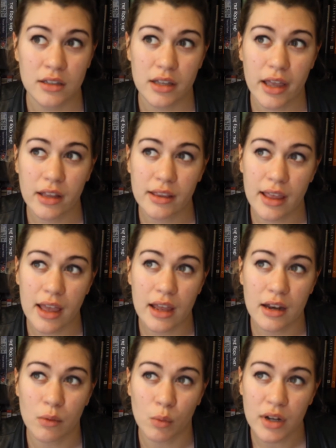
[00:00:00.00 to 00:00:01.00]
And
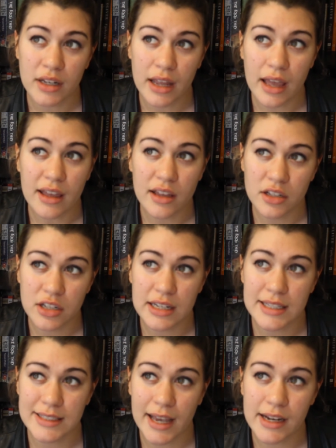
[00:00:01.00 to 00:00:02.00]
then one day she
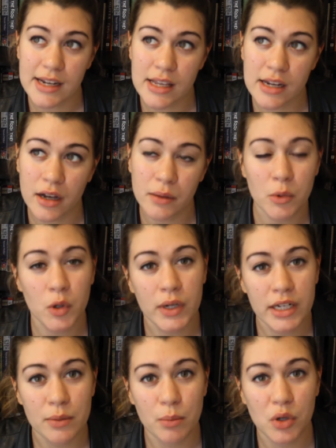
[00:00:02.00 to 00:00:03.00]
decided, I'm
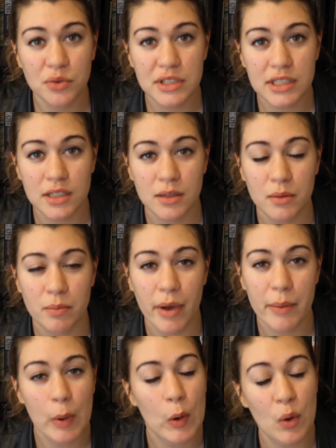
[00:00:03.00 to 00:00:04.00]
going to post
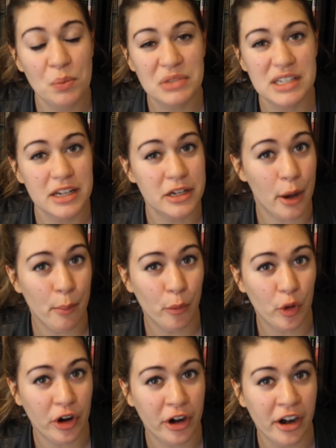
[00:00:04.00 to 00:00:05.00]
my poems to
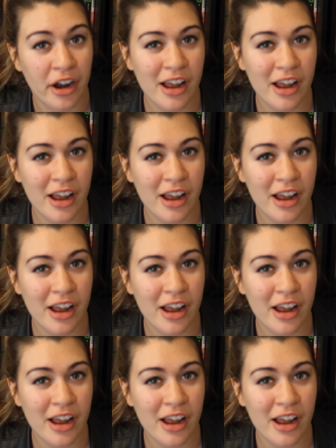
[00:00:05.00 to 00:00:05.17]
Tumblr.